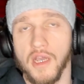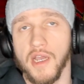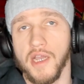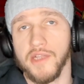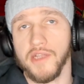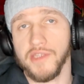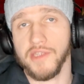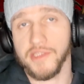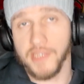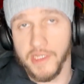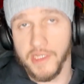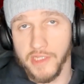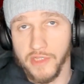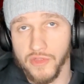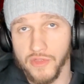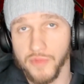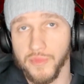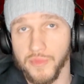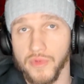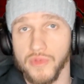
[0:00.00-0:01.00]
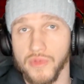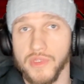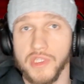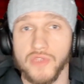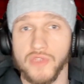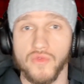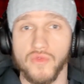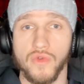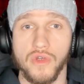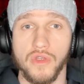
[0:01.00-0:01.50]
decided to put
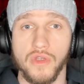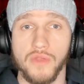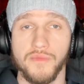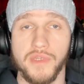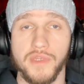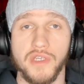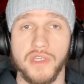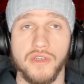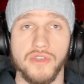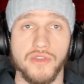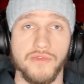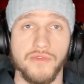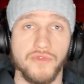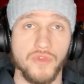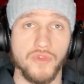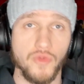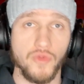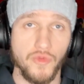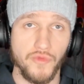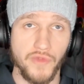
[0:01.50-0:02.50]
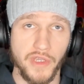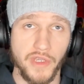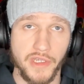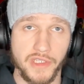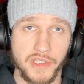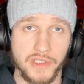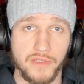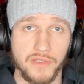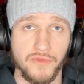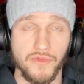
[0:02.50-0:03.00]
this one because of 2
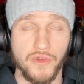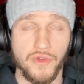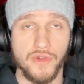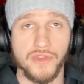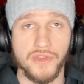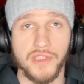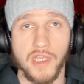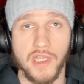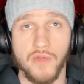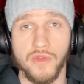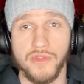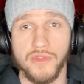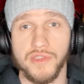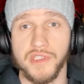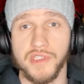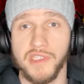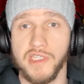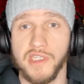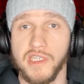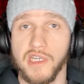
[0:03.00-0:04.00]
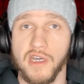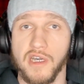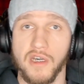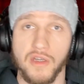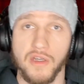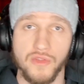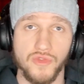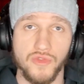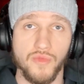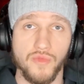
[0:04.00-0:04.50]
things. First, I want to see
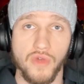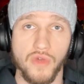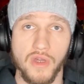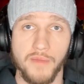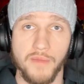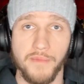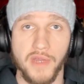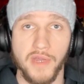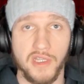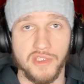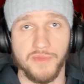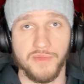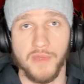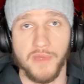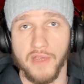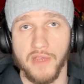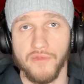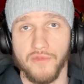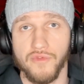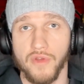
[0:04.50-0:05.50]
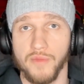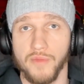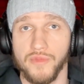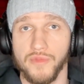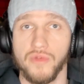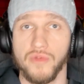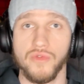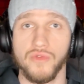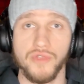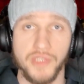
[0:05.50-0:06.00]
how Dubois bounce back from the
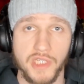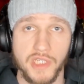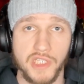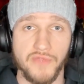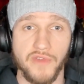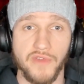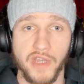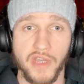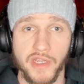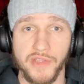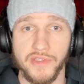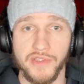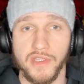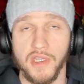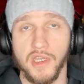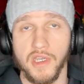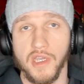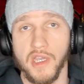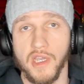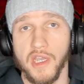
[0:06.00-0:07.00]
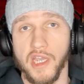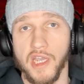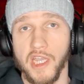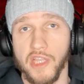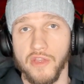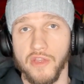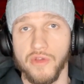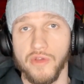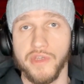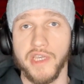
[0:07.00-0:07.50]
Usyk's fight
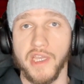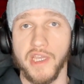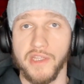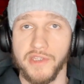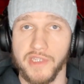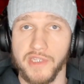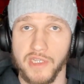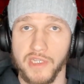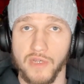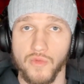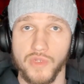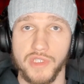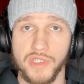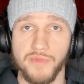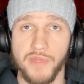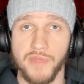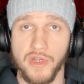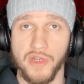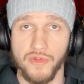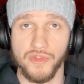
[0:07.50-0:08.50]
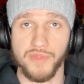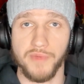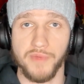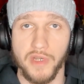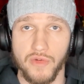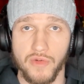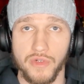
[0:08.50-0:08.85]
and how he can deal with Miller's power.